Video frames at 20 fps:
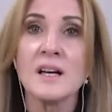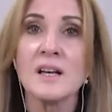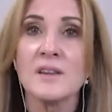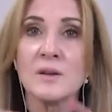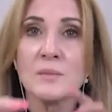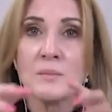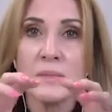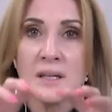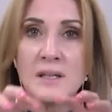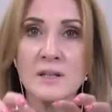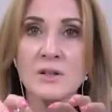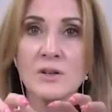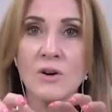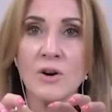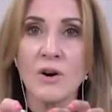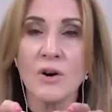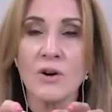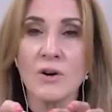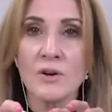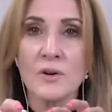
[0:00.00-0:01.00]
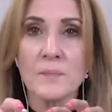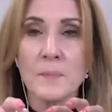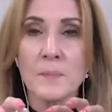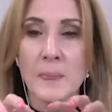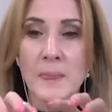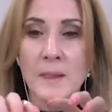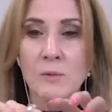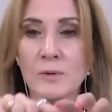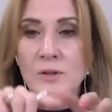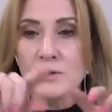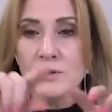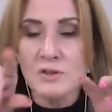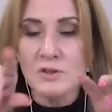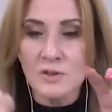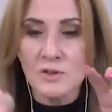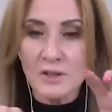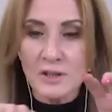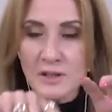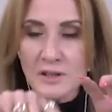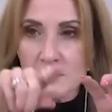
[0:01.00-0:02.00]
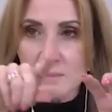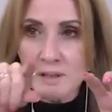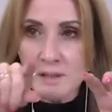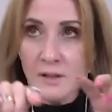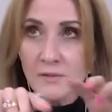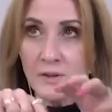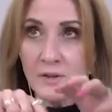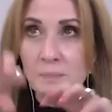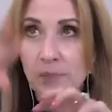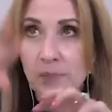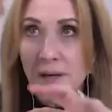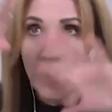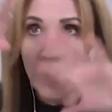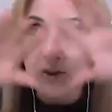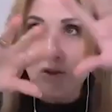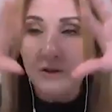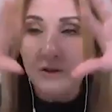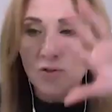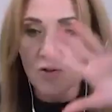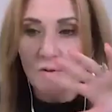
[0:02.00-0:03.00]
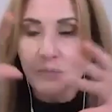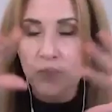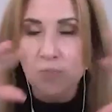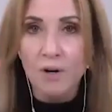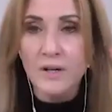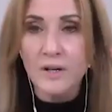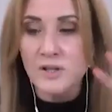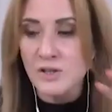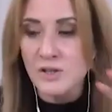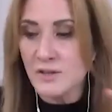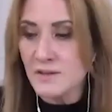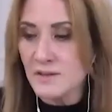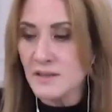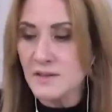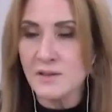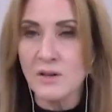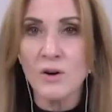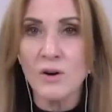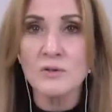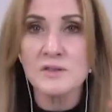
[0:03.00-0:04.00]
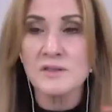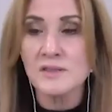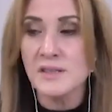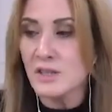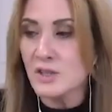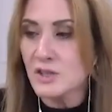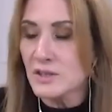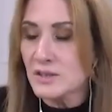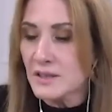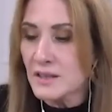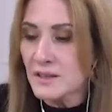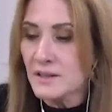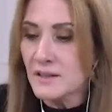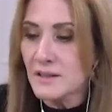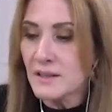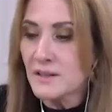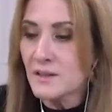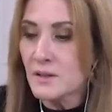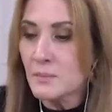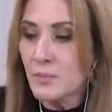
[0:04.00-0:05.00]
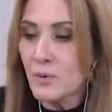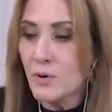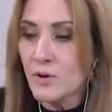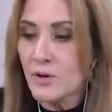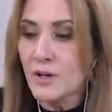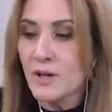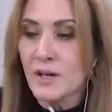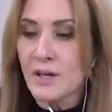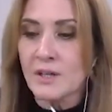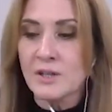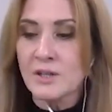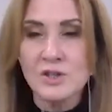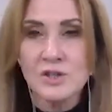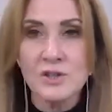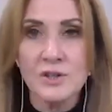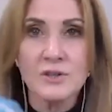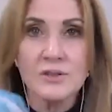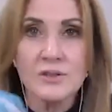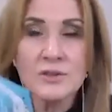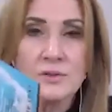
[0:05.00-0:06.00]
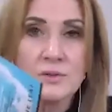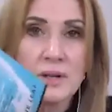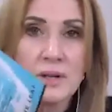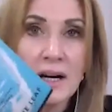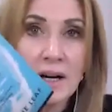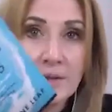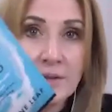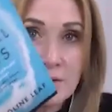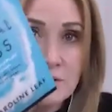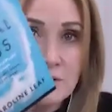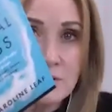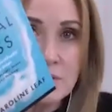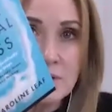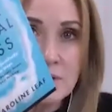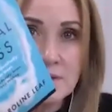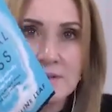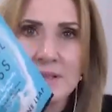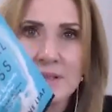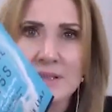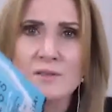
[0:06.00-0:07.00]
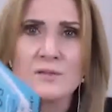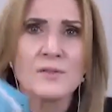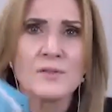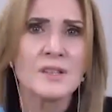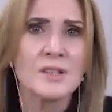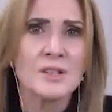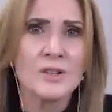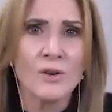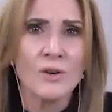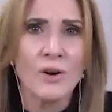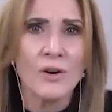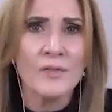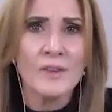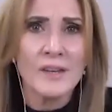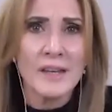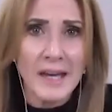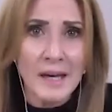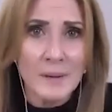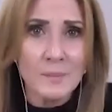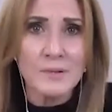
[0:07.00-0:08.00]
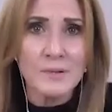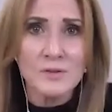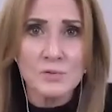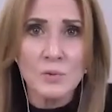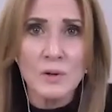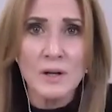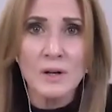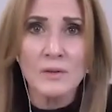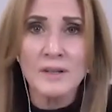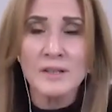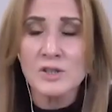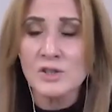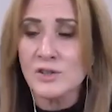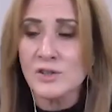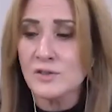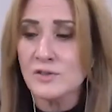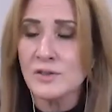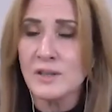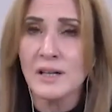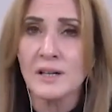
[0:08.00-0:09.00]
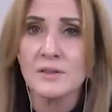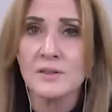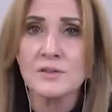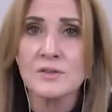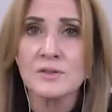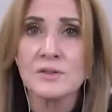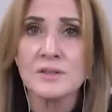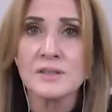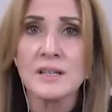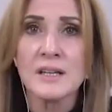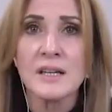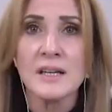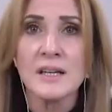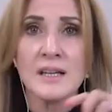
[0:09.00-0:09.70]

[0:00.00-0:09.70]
The metacog, where you start in the middle of the page and you do branches, there's a whole section in, in the book showing you how to do it. And there's a video on the app as well that shows you how to do it.